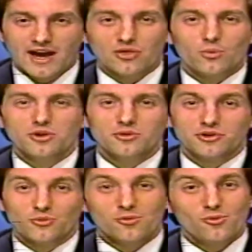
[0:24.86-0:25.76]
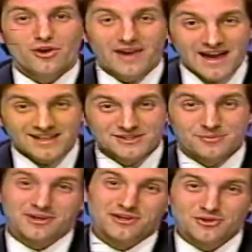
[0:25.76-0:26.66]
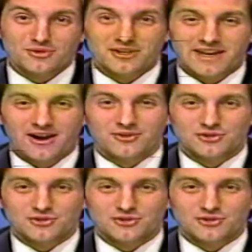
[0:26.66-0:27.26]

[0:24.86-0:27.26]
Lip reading: And the winner in Group 1 had to be a Union County